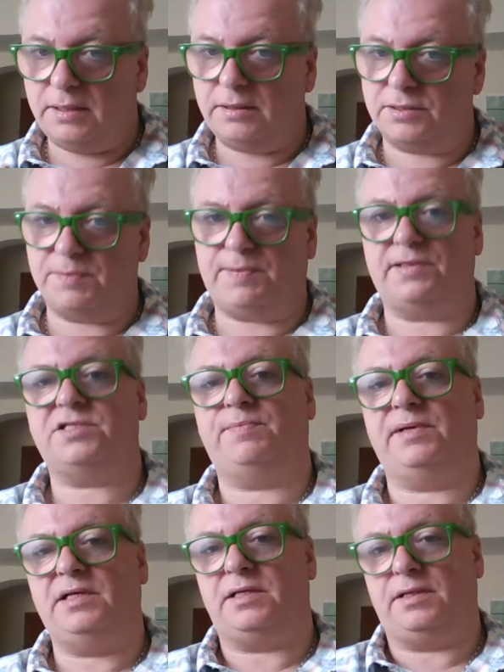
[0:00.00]
There's a
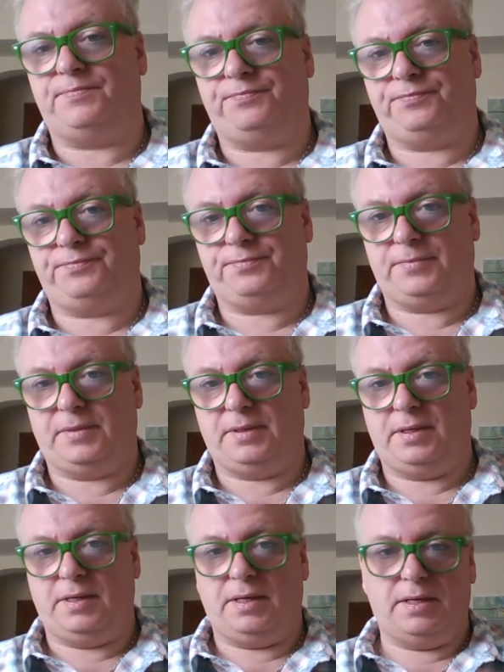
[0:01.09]
possibility
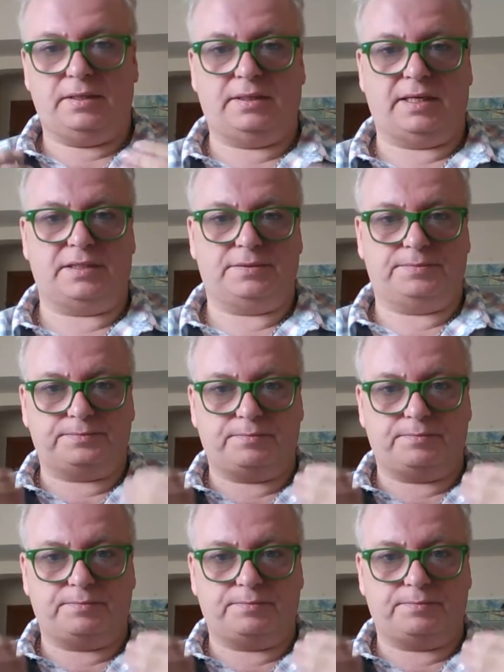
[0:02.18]
that